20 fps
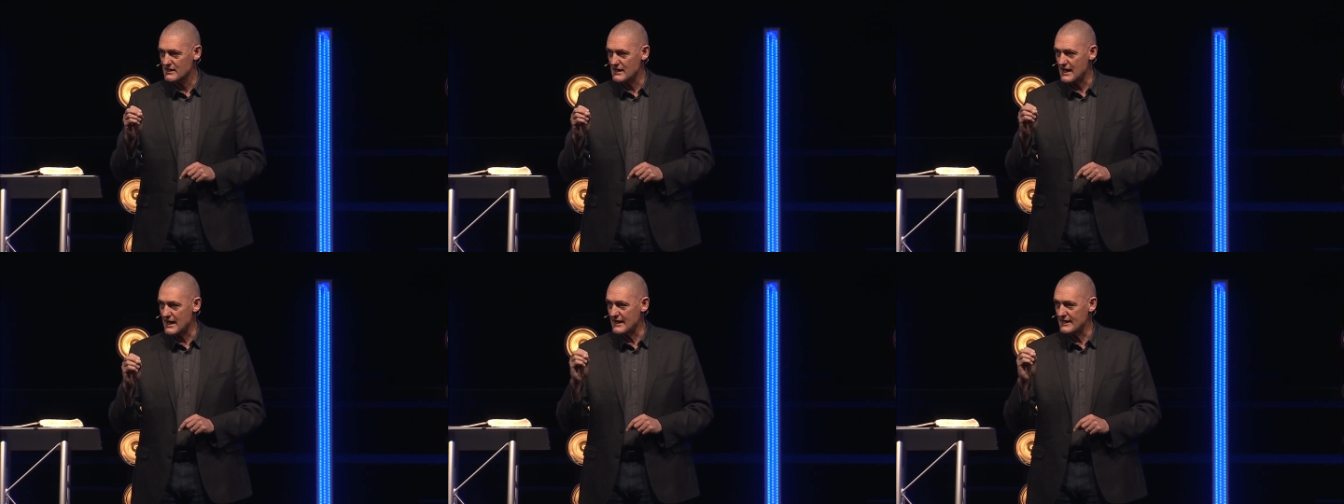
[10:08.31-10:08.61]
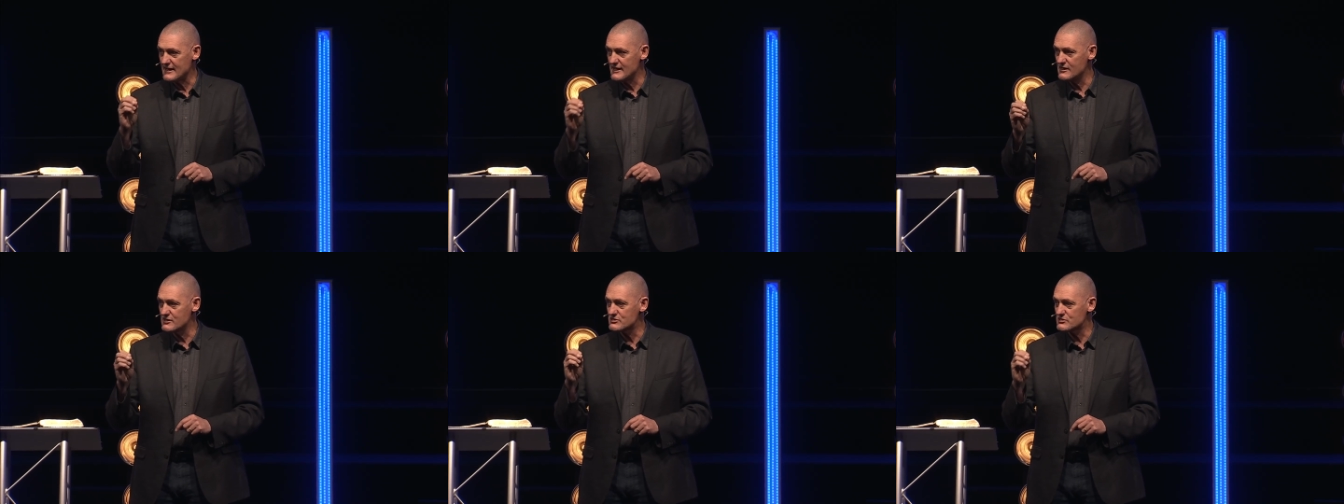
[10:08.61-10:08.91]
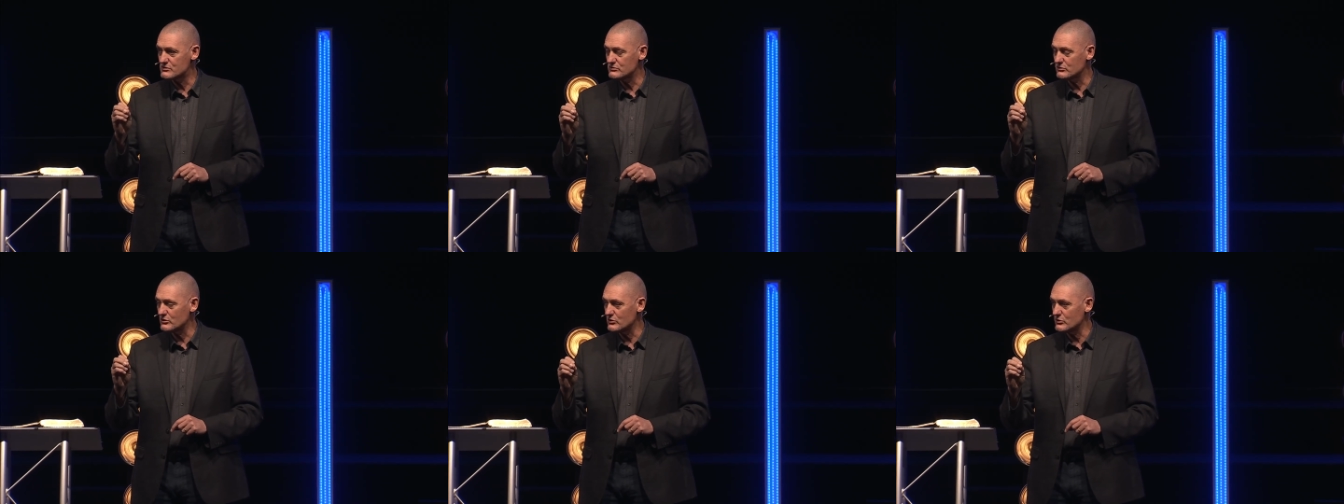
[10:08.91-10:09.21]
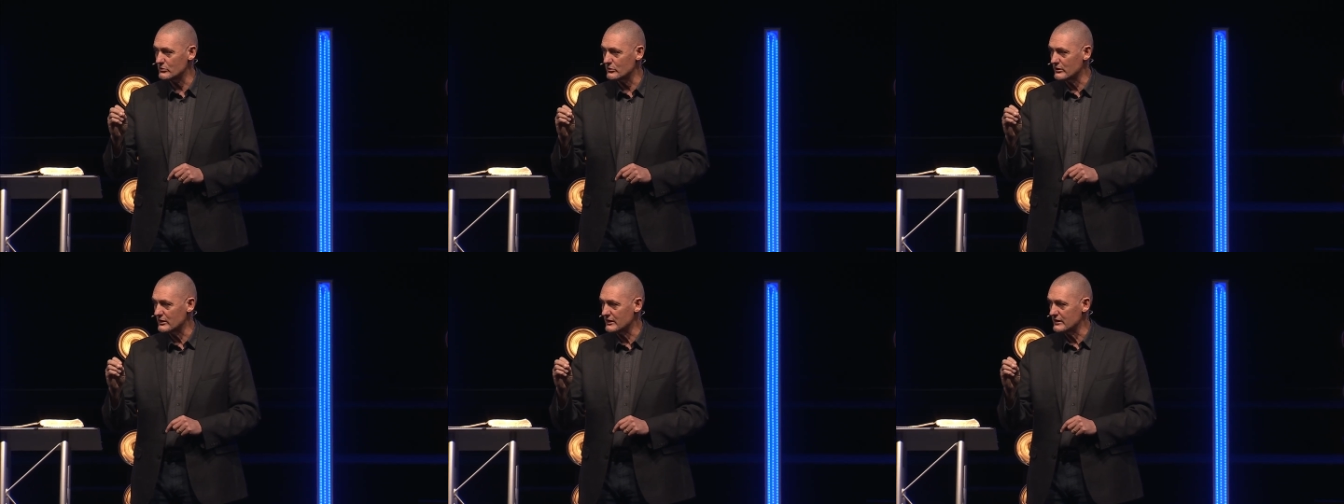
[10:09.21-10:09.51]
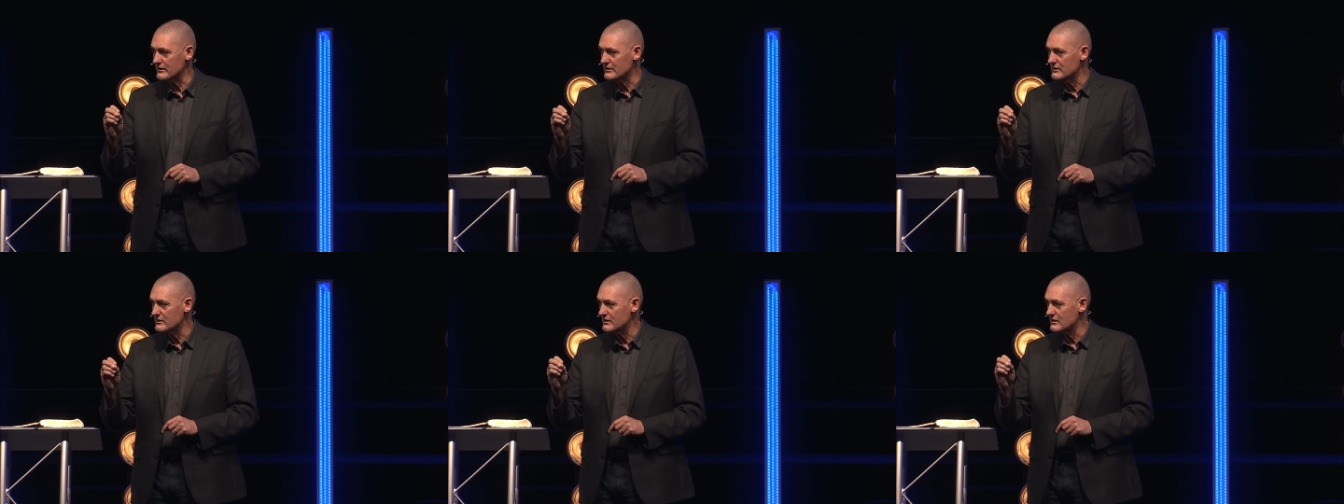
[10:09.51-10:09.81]
and his glory
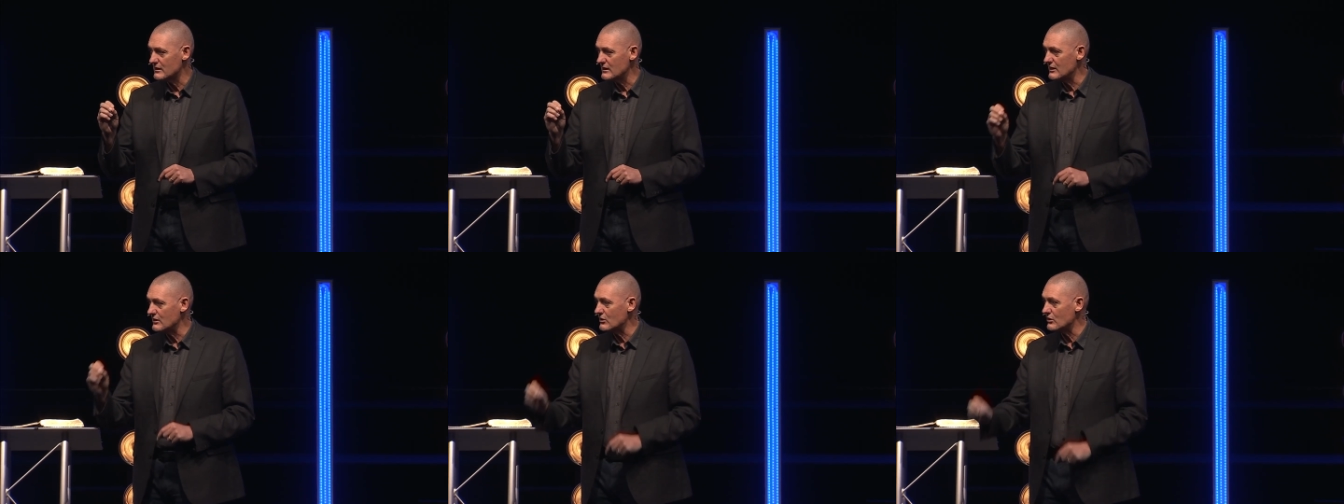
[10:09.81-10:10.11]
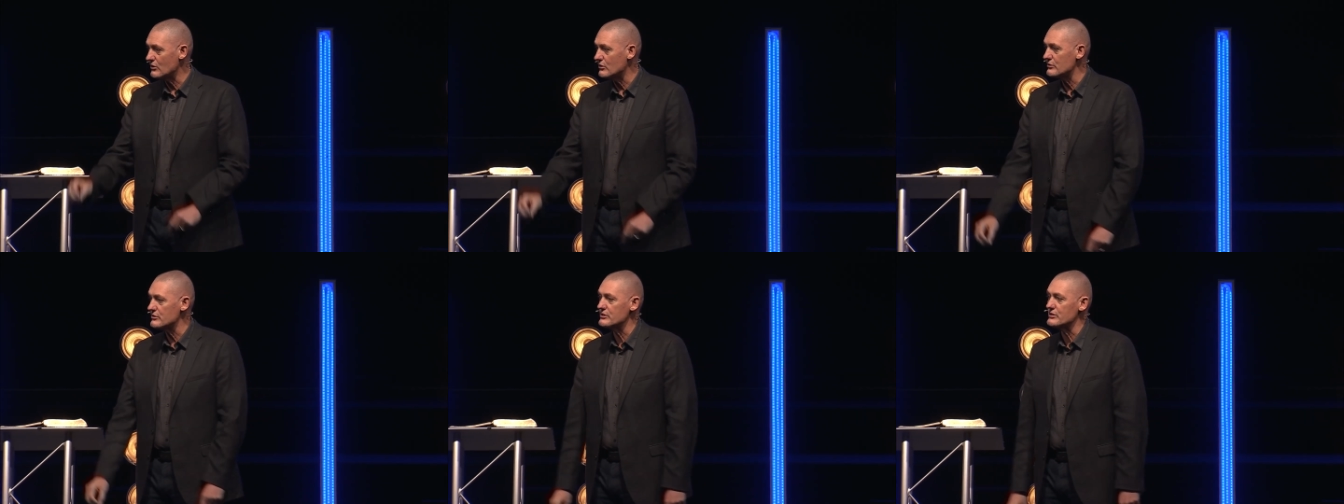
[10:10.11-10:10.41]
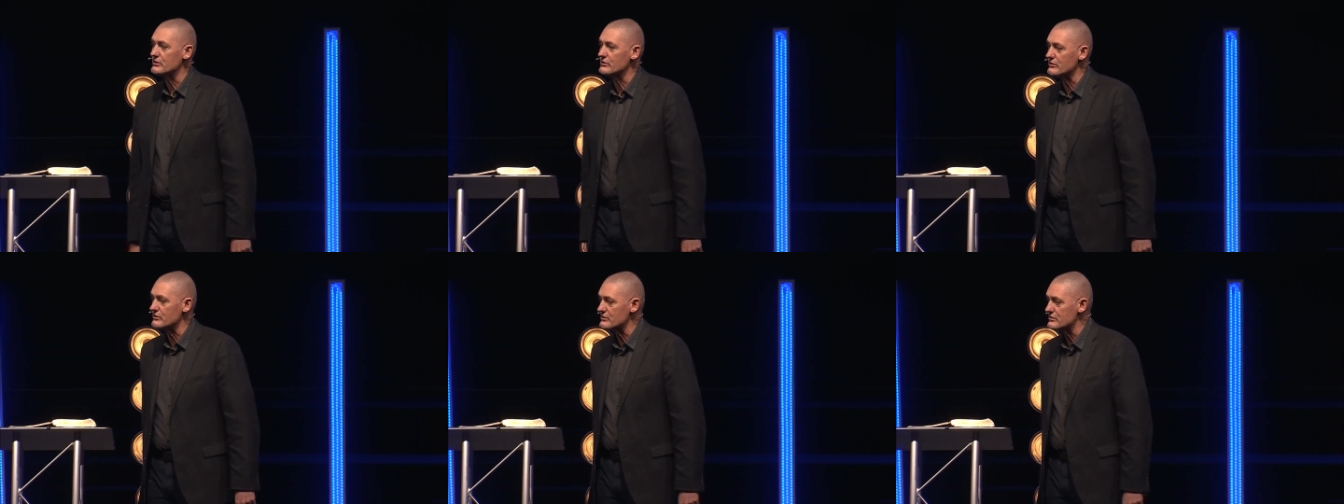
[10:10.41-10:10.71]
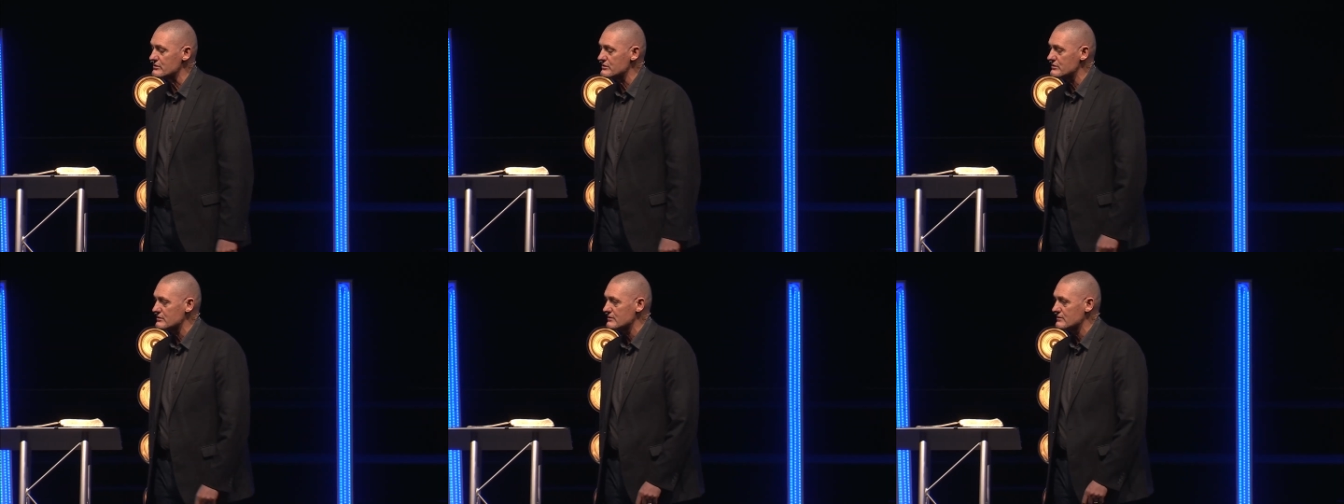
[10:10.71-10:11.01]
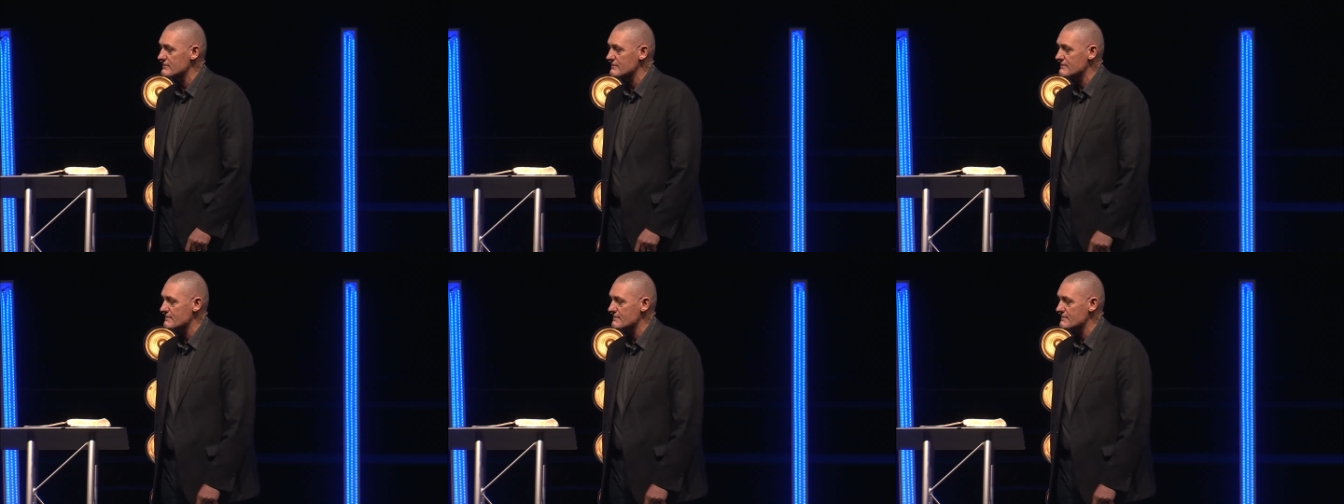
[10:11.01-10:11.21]
in all the earth.